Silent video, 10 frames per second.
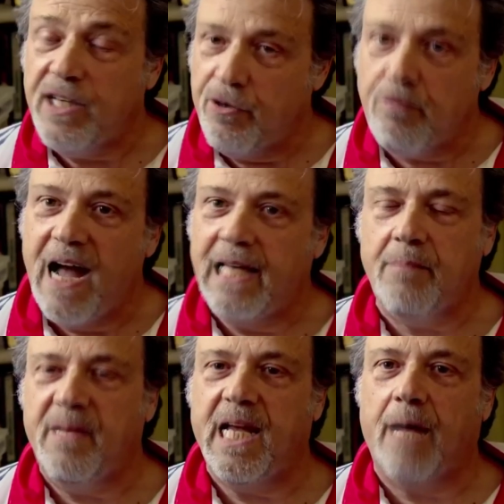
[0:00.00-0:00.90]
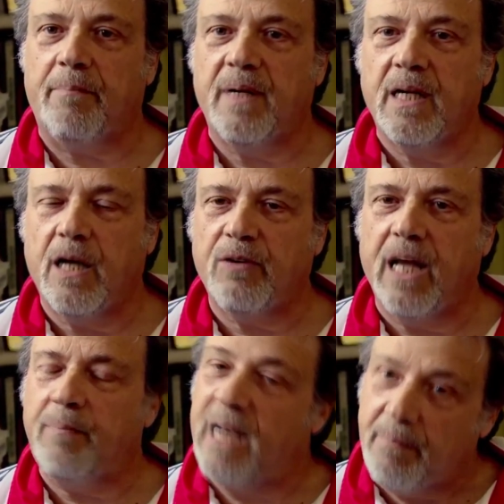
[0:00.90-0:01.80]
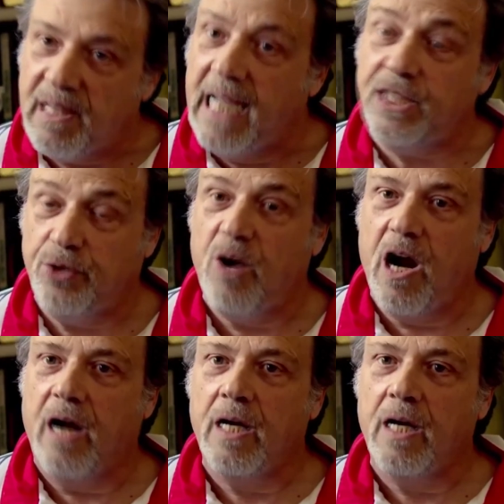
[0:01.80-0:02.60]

you're riling me up, okay? But I'm glad you are.